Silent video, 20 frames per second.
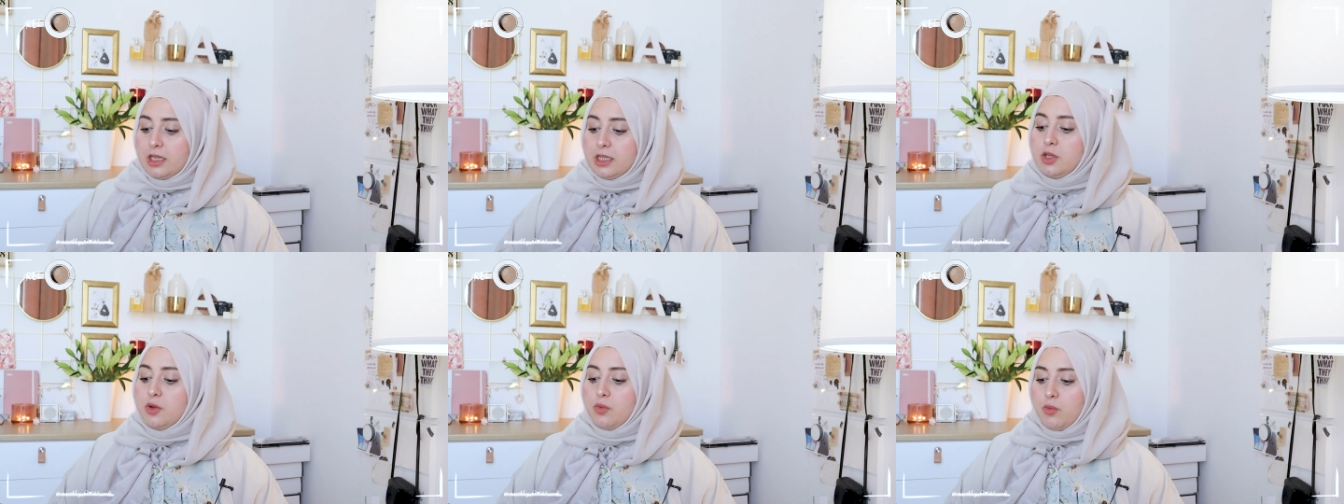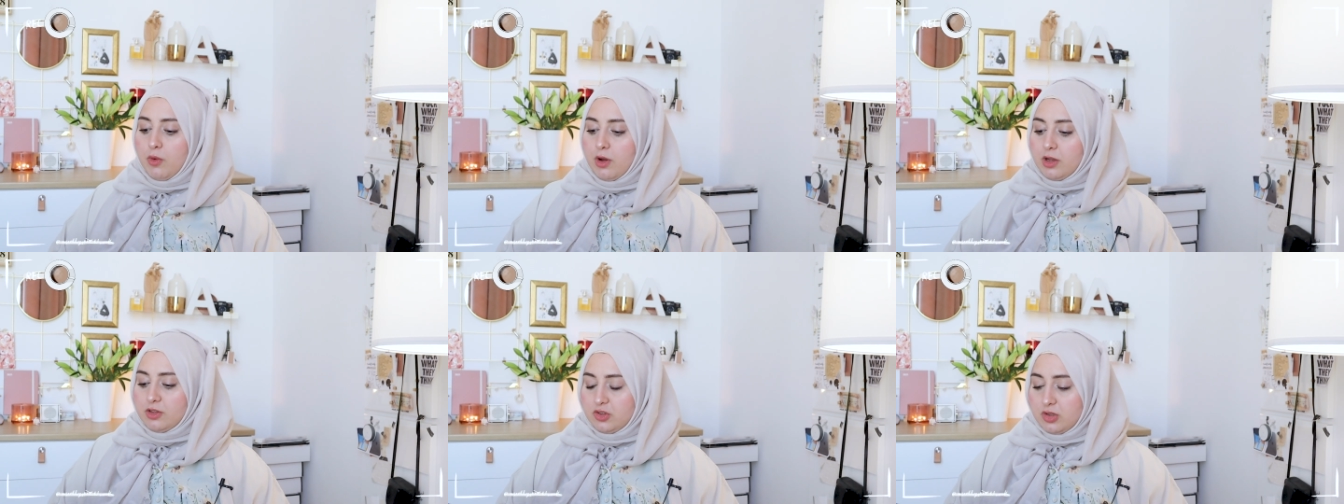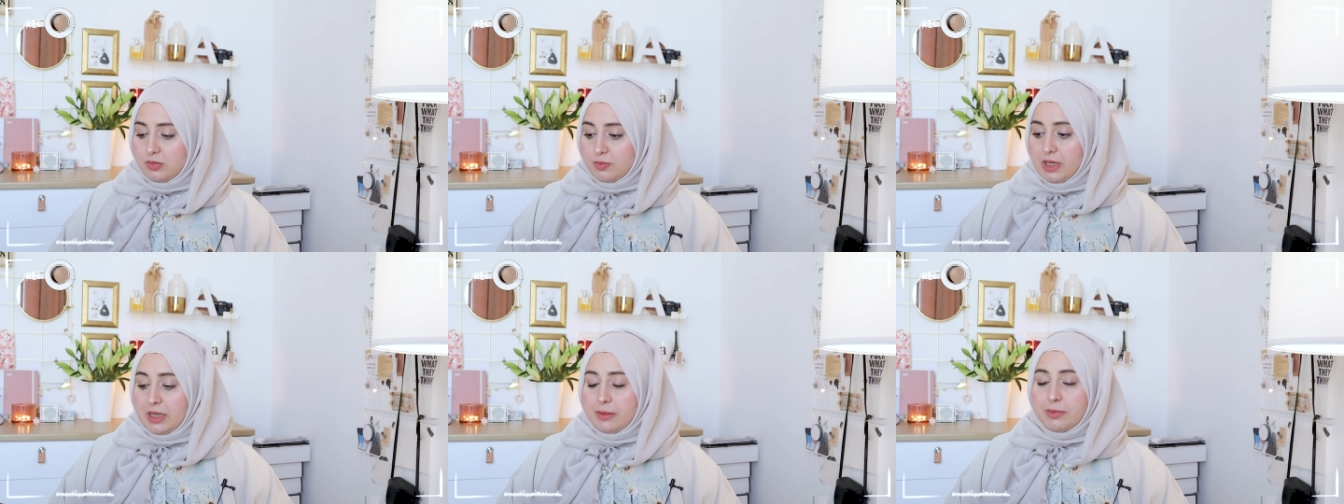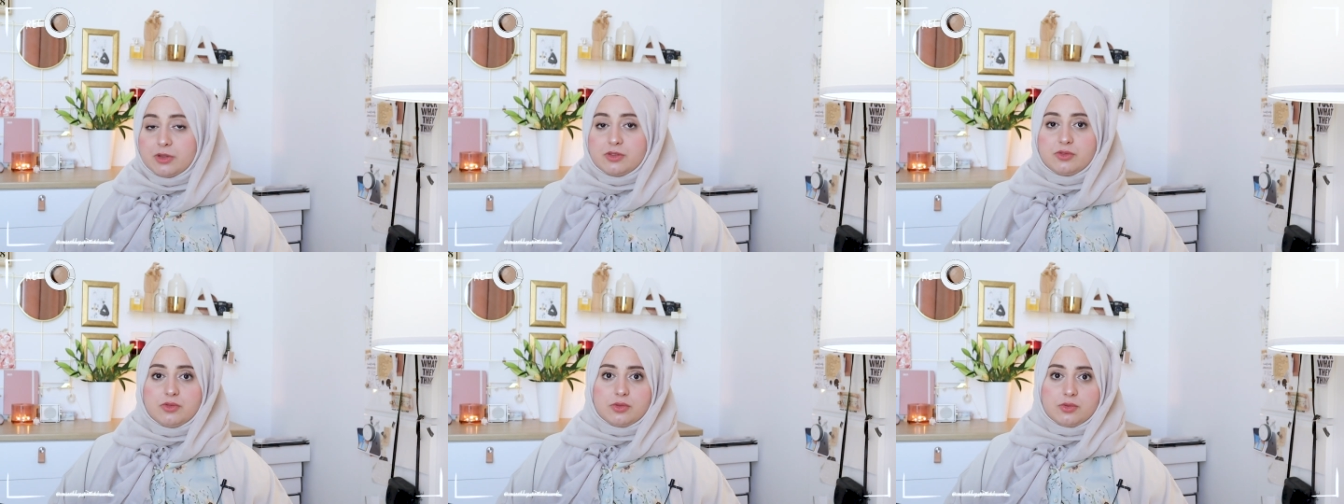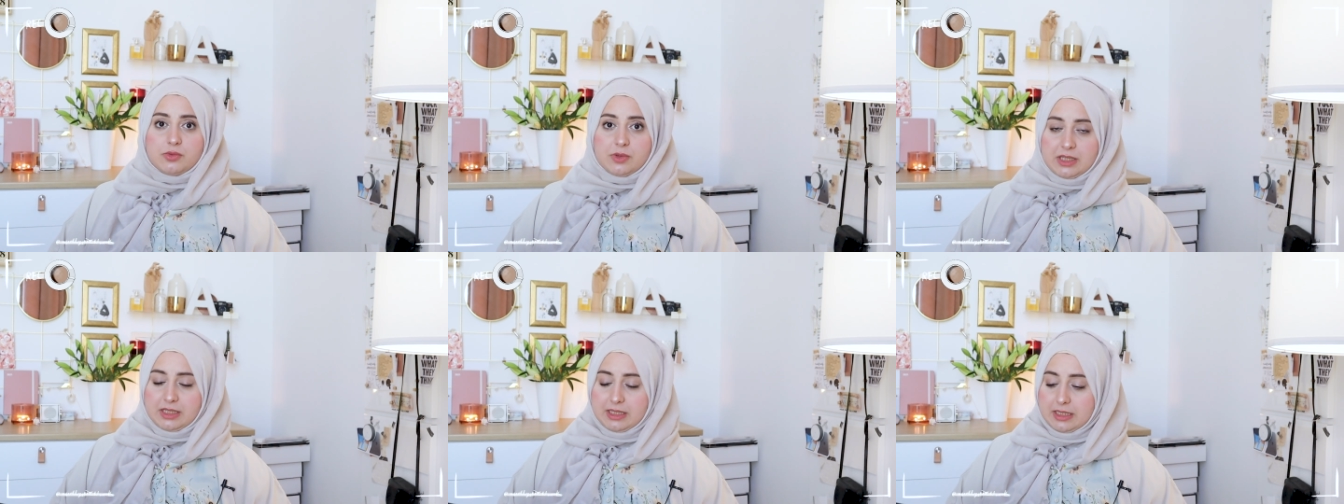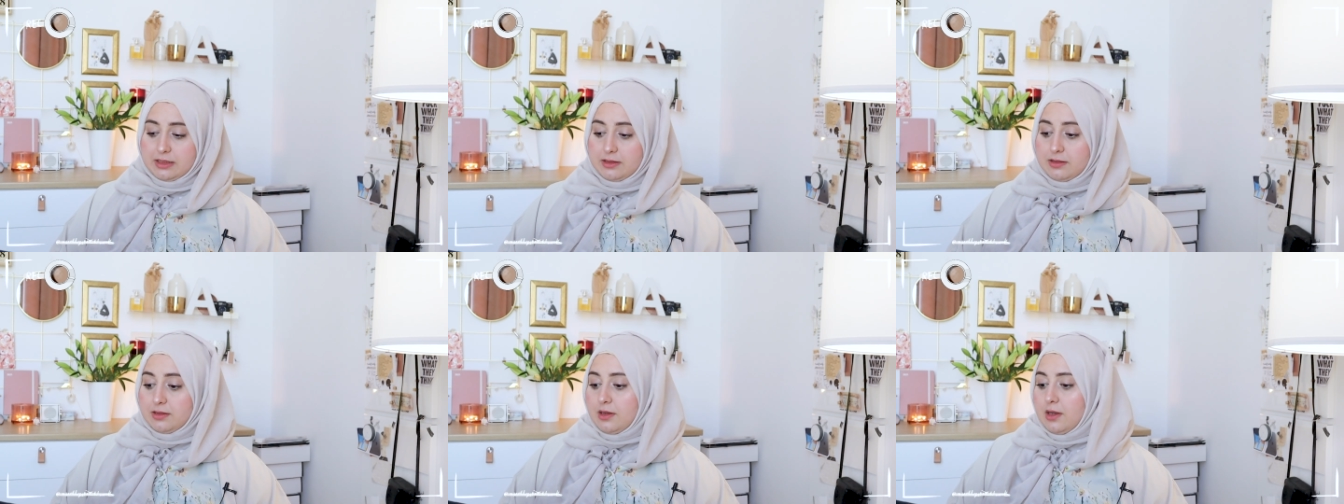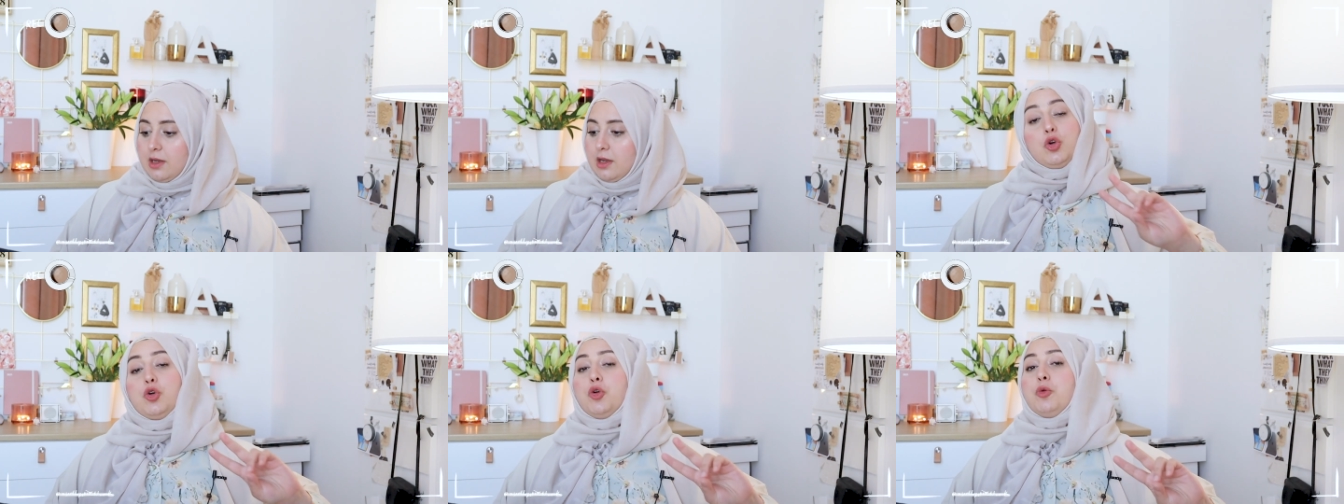You want to be able to read it.
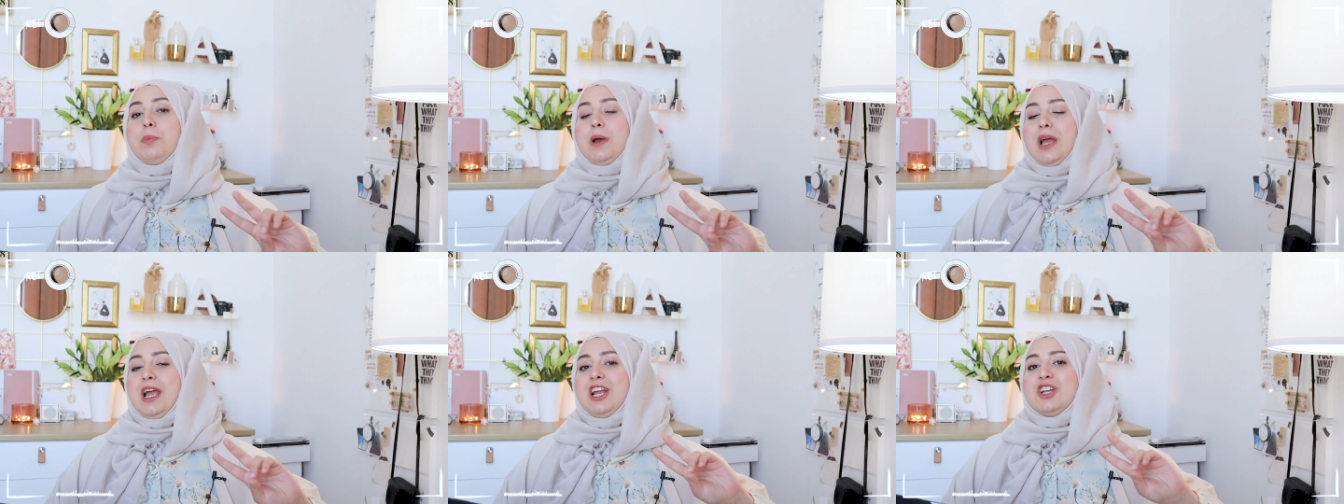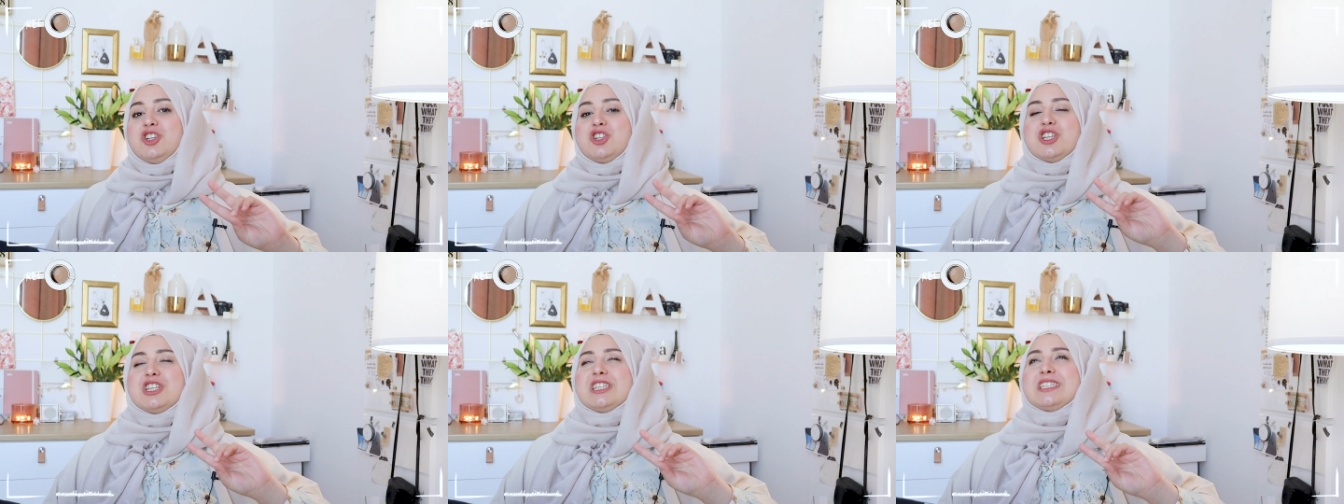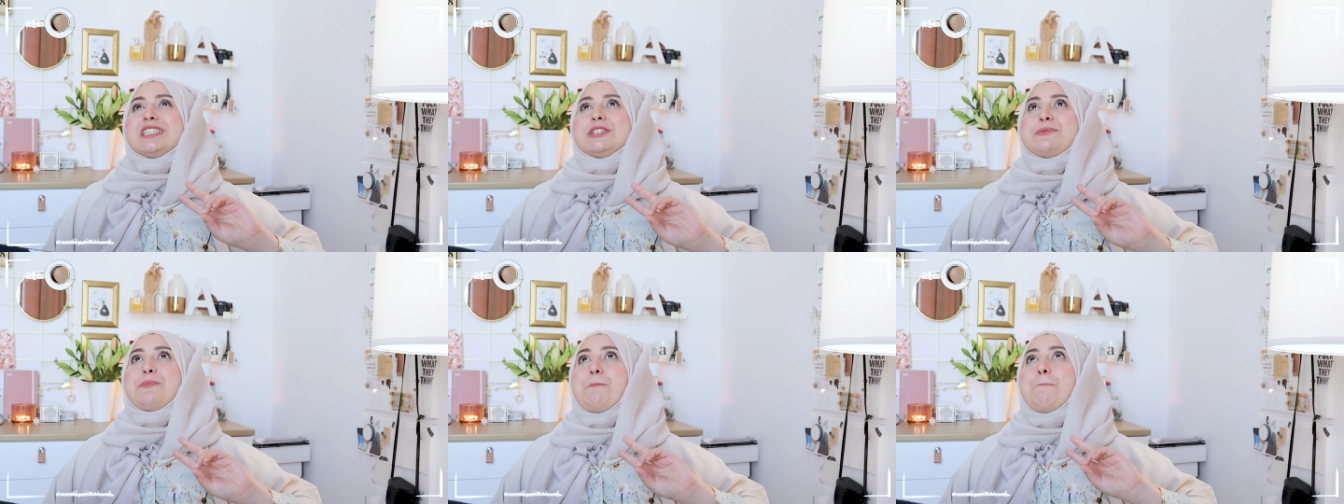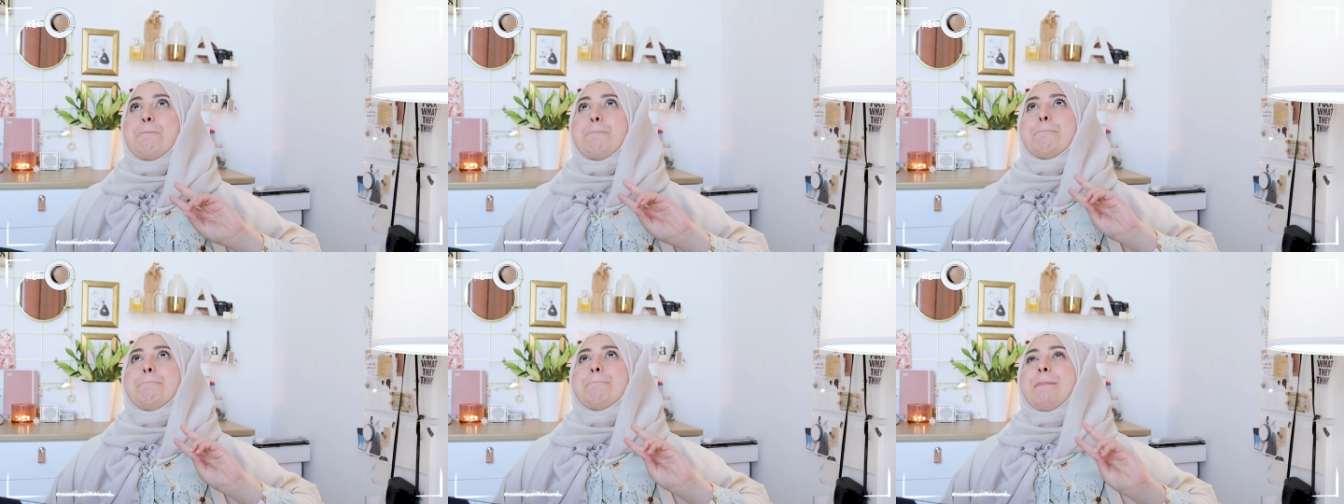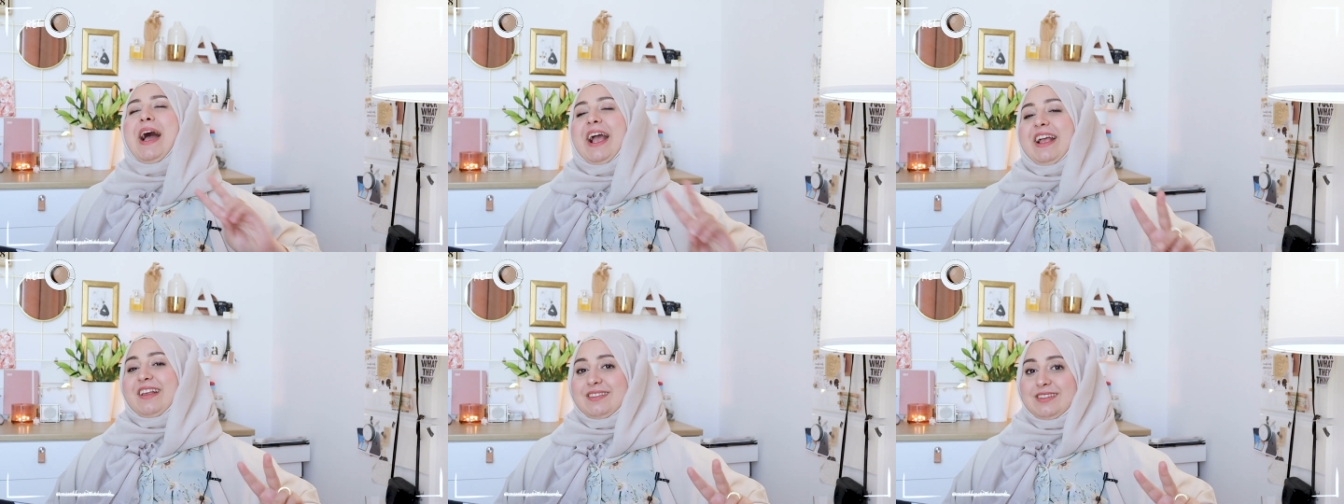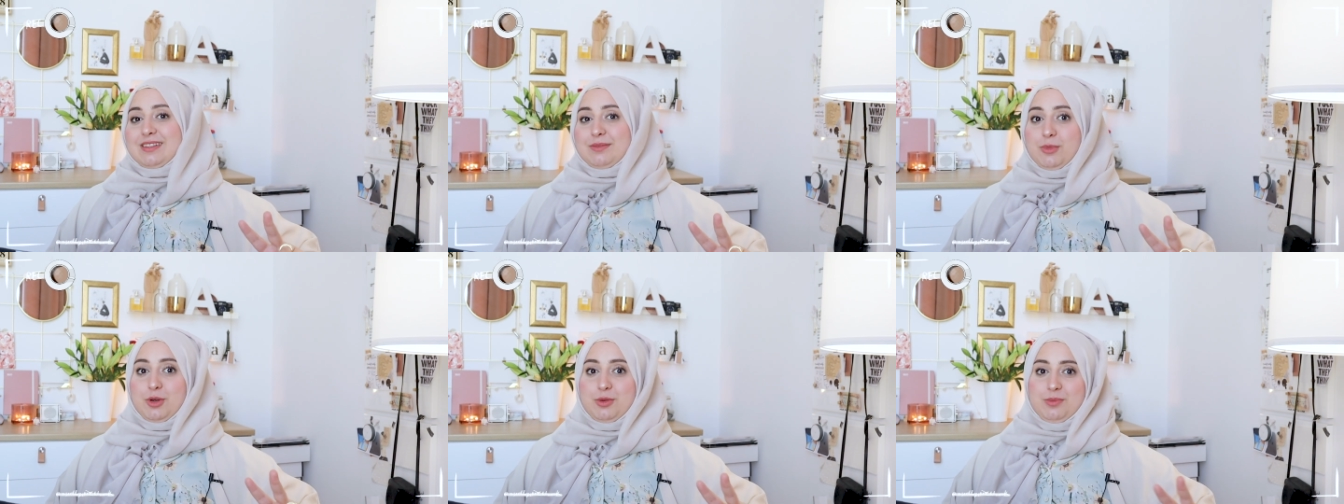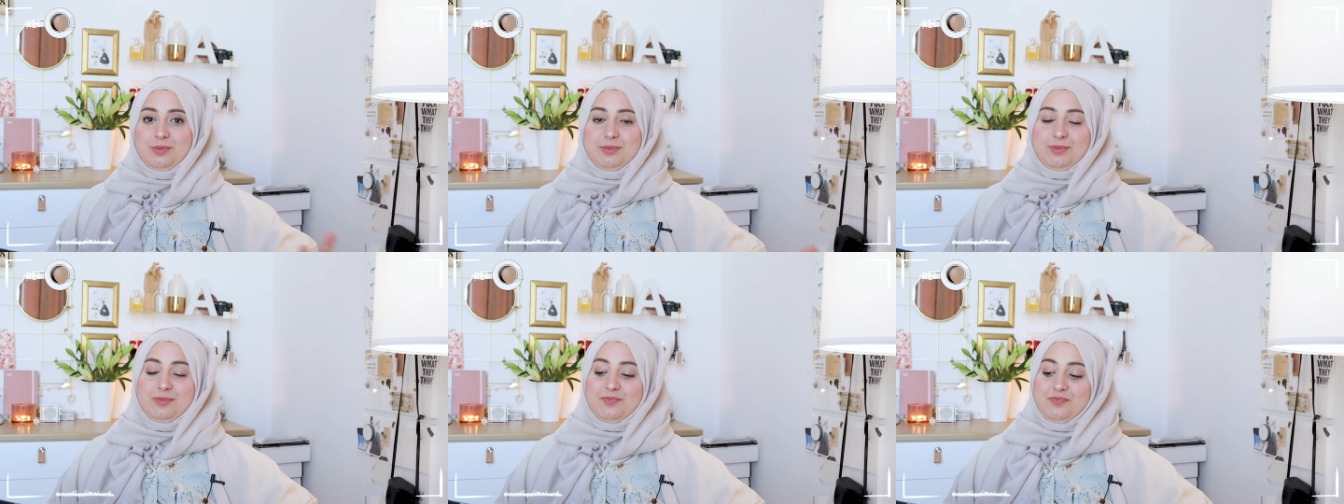2 pages
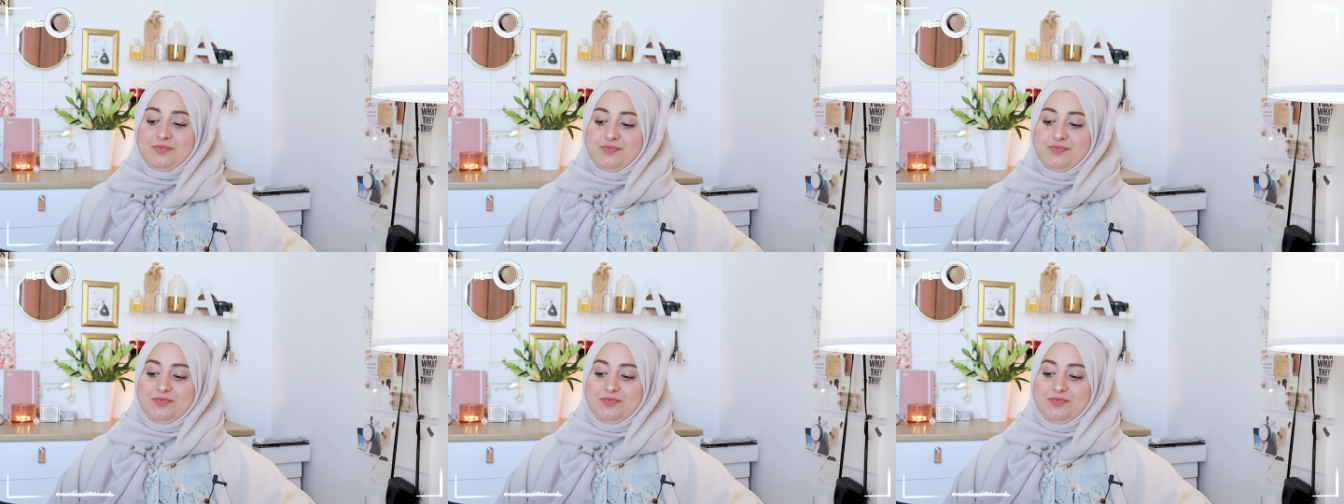maximum.